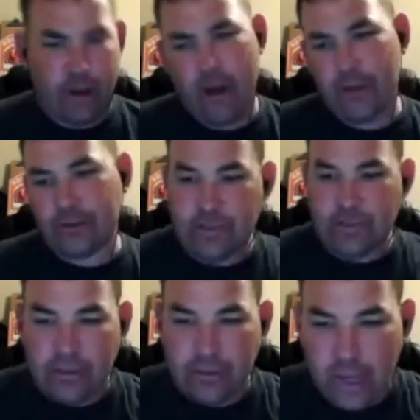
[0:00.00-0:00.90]
oh, this
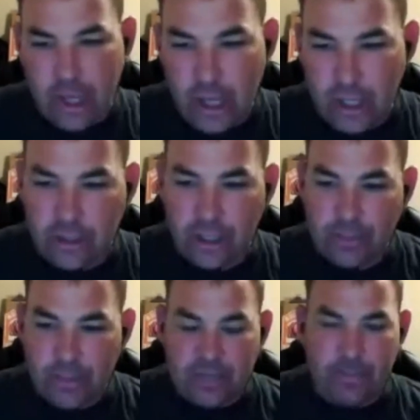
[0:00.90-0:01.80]
team's so good, they're gonna
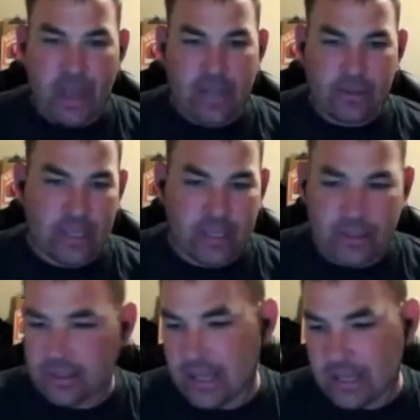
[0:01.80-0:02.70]
beat the
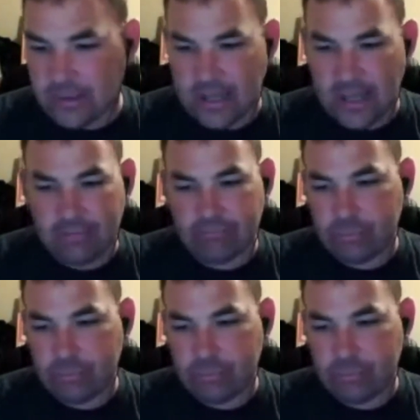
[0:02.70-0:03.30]
Patriots. And then it's like,